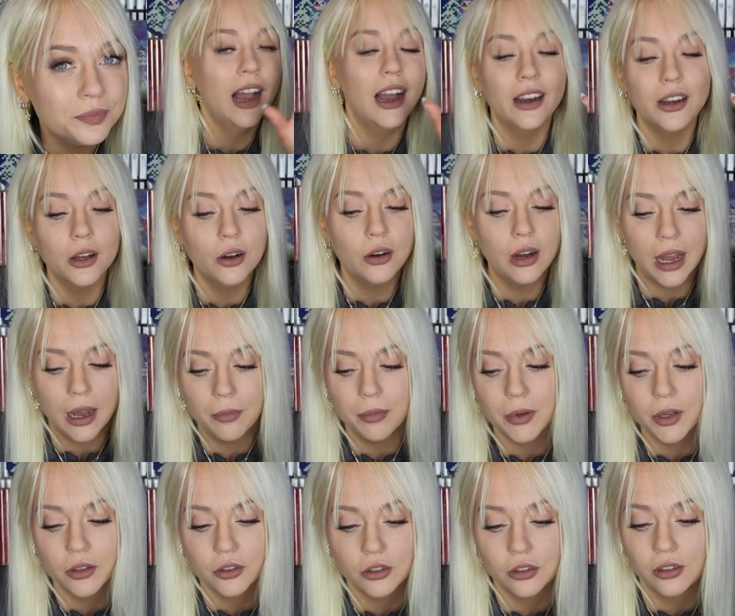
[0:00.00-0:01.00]
I know a
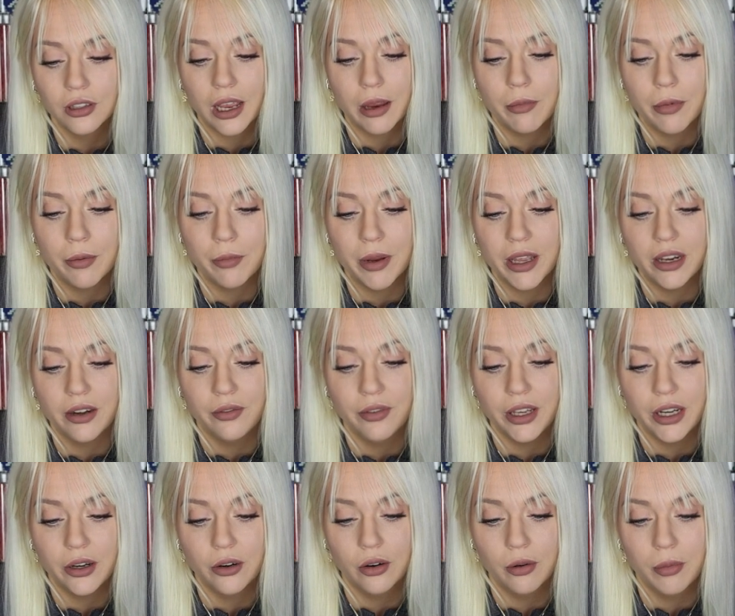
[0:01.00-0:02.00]
Happy Console Gamer made a
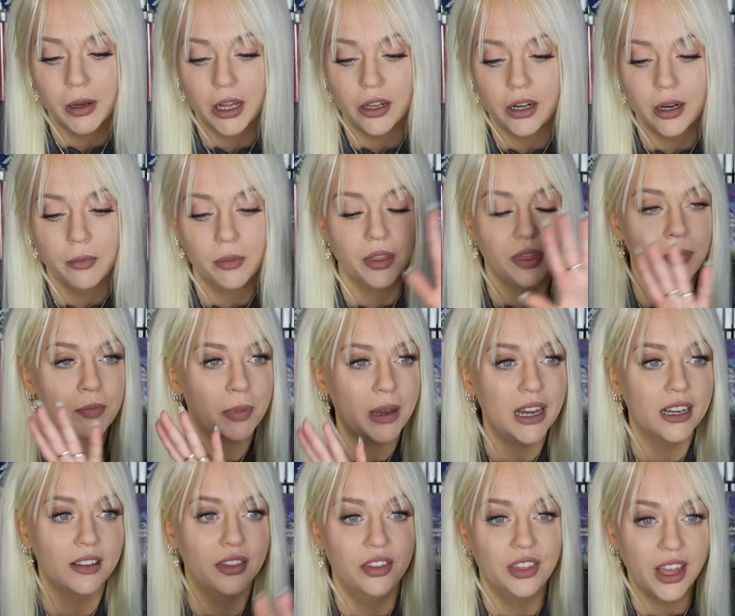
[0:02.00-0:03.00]
video about it, but
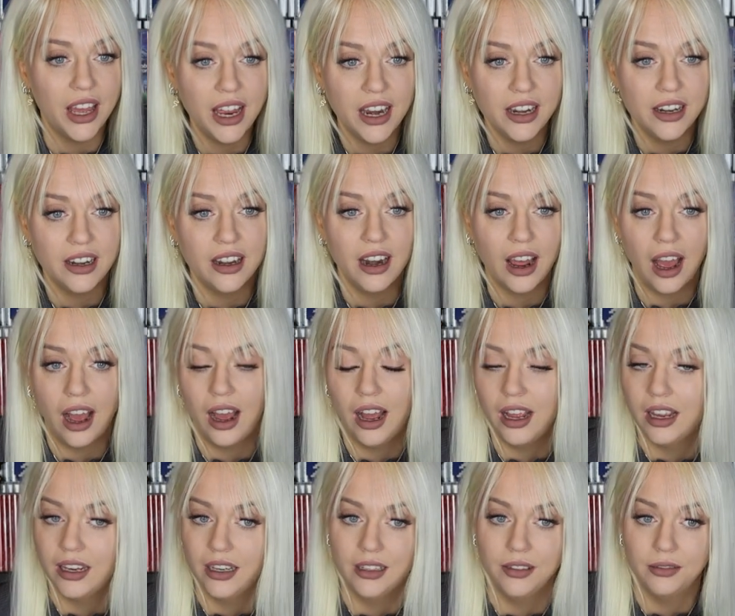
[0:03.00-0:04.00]
back then
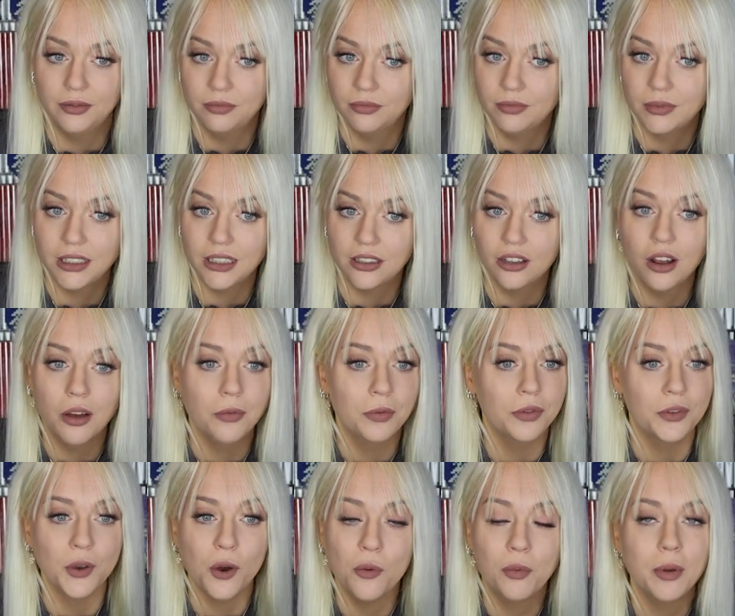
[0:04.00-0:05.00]
I did not
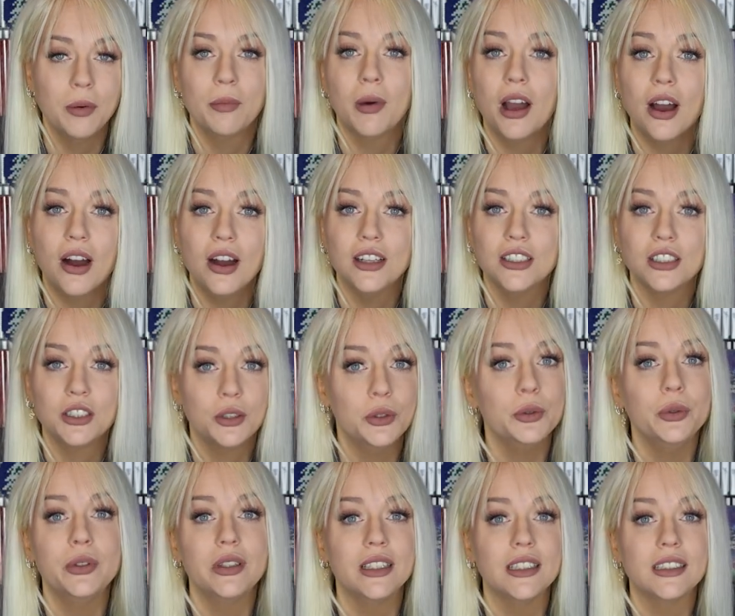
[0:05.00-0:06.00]
open my eyes
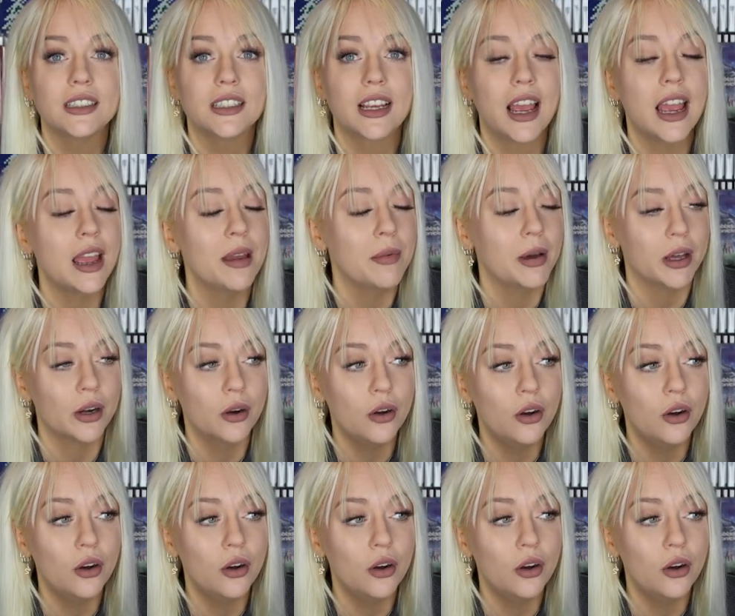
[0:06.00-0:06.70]
to this game at